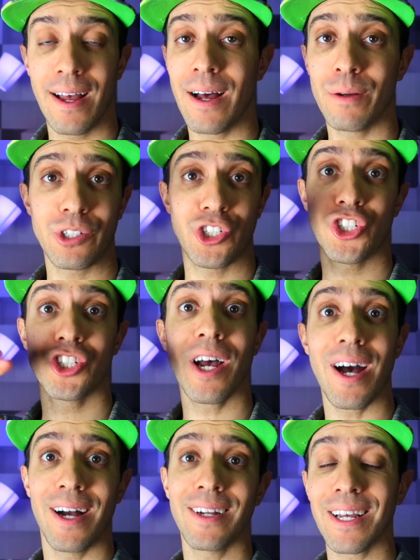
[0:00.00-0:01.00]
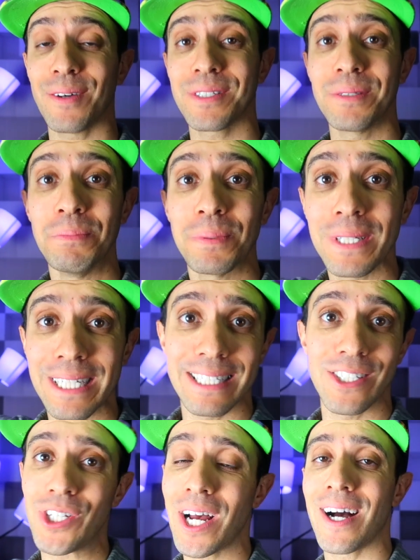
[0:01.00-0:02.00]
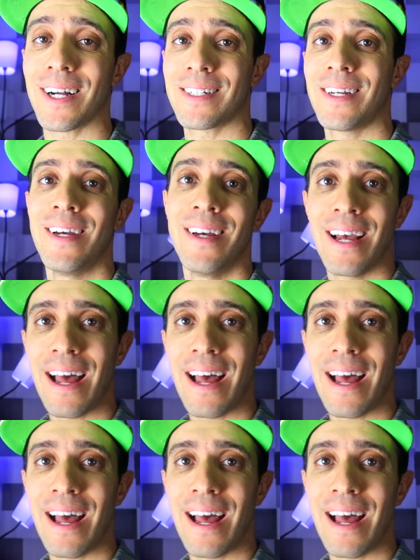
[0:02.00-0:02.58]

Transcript: I was shocked. I was completely shocked.